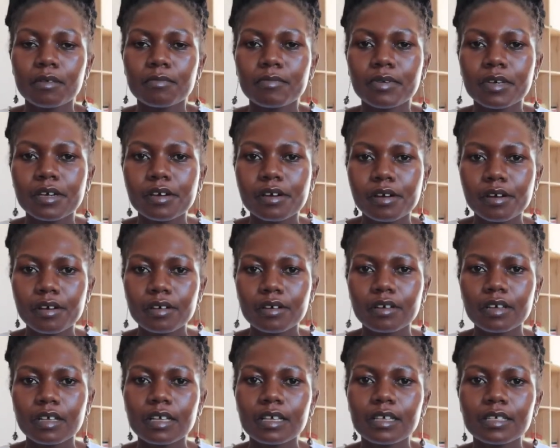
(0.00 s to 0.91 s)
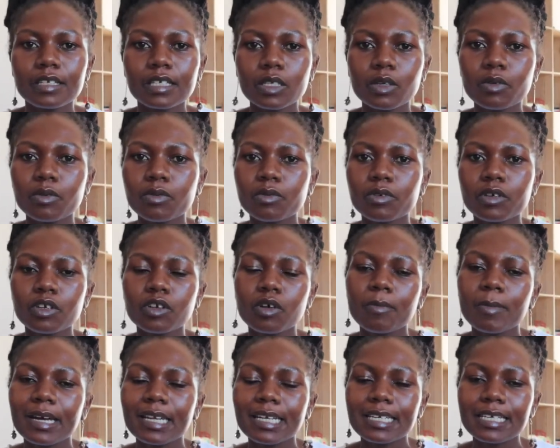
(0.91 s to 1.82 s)
because we
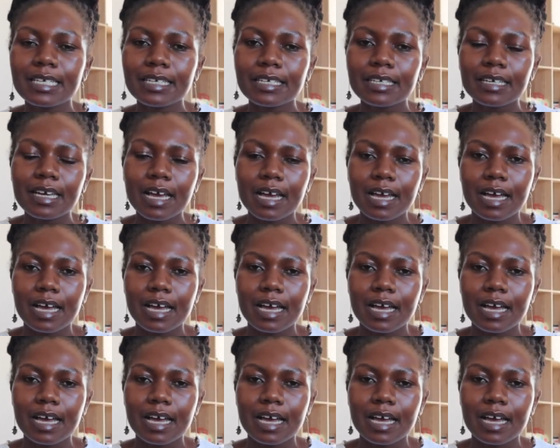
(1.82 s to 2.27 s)
normally